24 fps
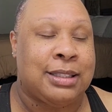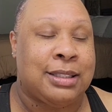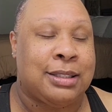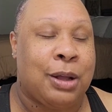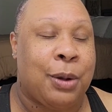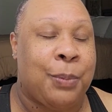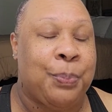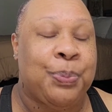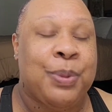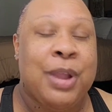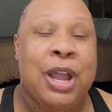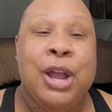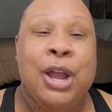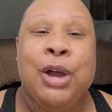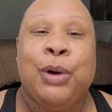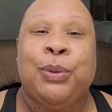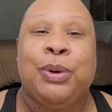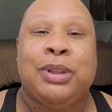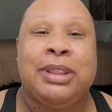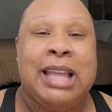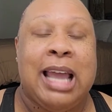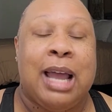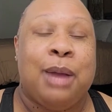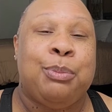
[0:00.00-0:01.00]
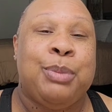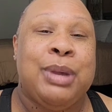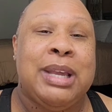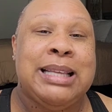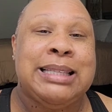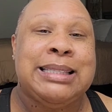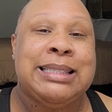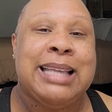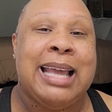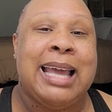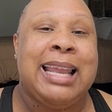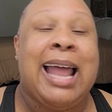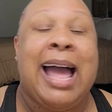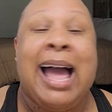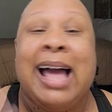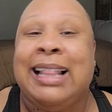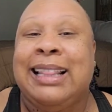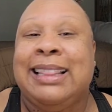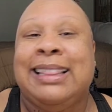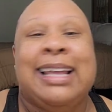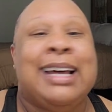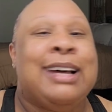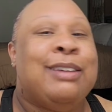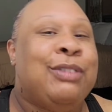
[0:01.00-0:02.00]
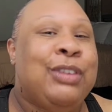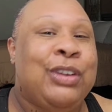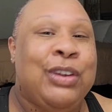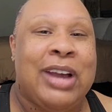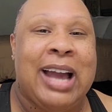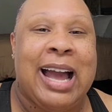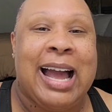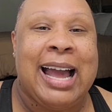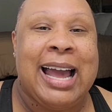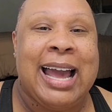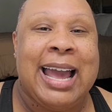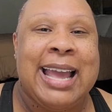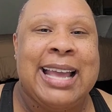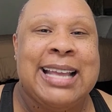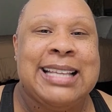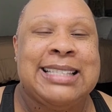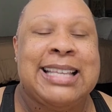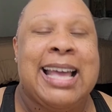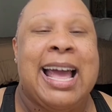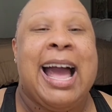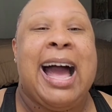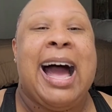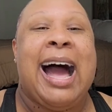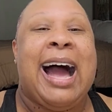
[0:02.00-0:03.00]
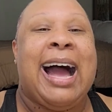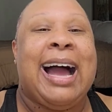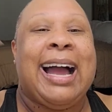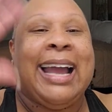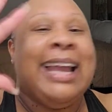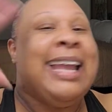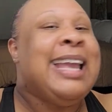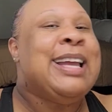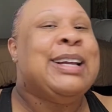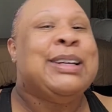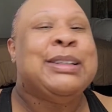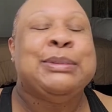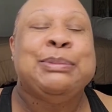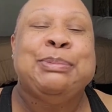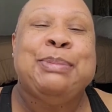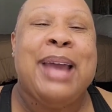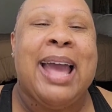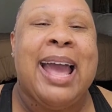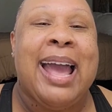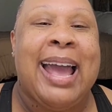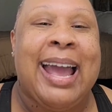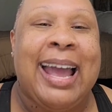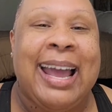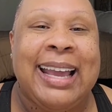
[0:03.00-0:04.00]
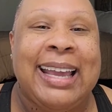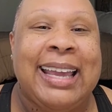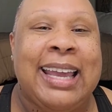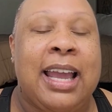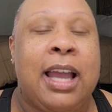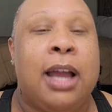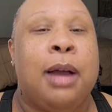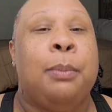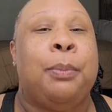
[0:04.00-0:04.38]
So with that being said, I love you guys. I am back.